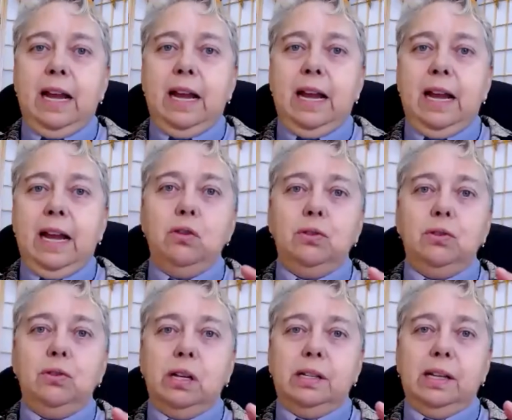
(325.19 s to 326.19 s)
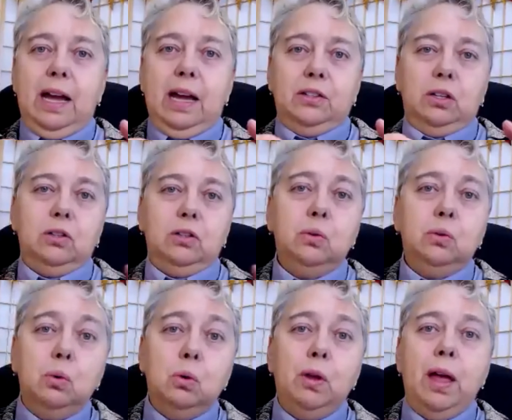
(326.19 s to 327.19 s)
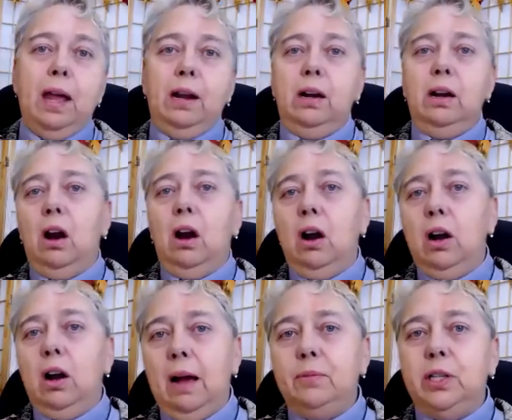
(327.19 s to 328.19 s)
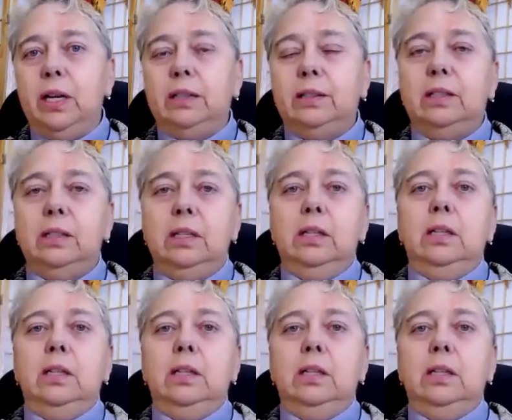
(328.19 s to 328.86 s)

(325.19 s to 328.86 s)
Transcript: And they use it as a tool and an art object.